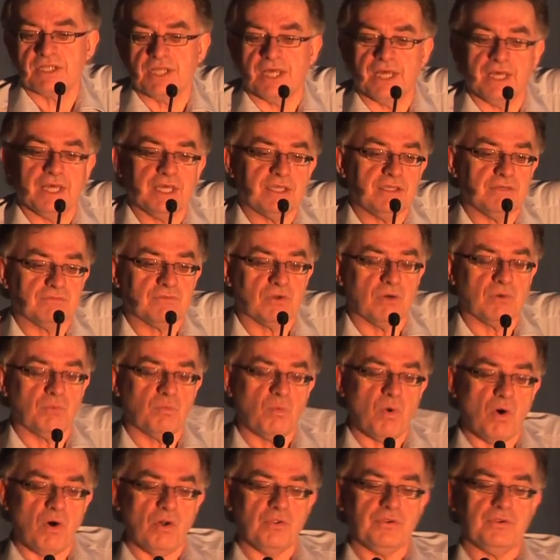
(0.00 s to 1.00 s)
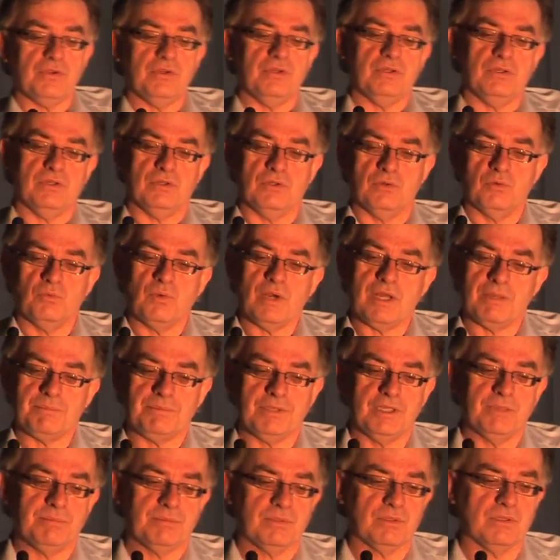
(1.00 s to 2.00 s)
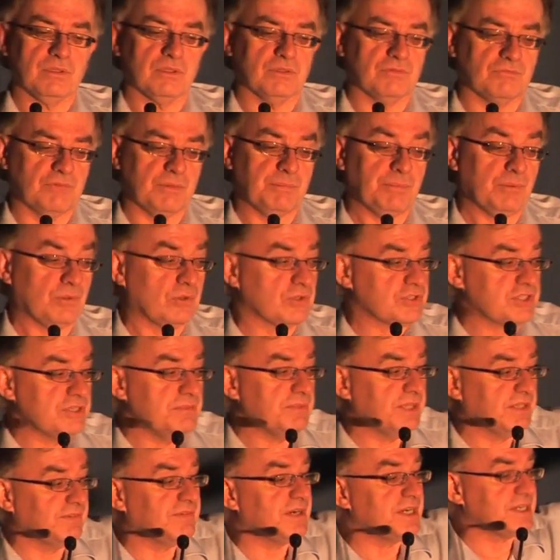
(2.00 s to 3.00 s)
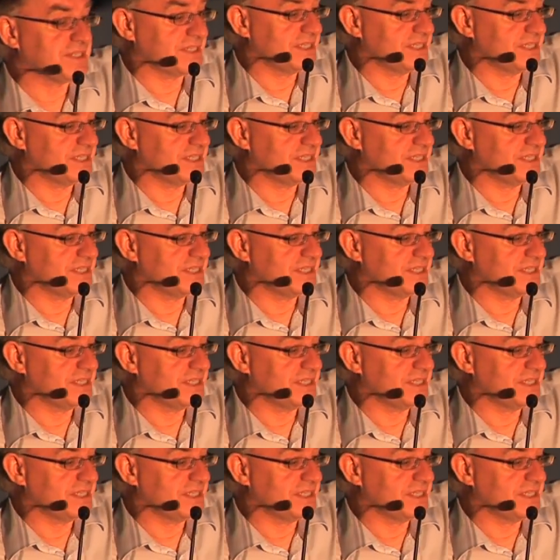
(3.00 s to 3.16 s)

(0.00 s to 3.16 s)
there. You've got one where people report something very